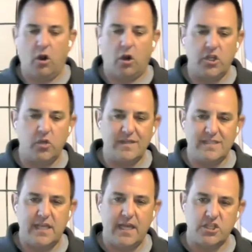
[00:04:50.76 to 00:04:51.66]
are you
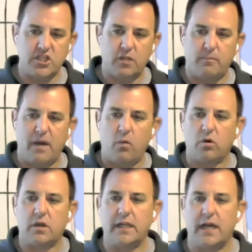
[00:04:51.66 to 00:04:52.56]
intentional about
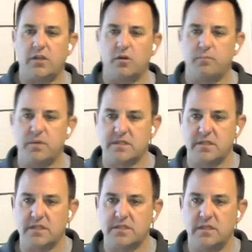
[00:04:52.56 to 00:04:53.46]
working on your
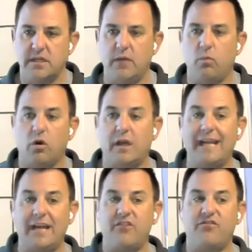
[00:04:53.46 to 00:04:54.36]
business and
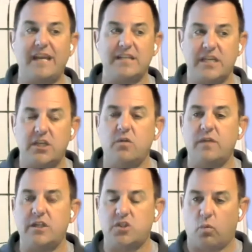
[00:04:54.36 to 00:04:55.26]
working on the things that you
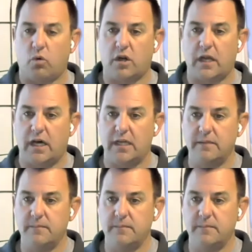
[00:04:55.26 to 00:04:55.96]
need to work on?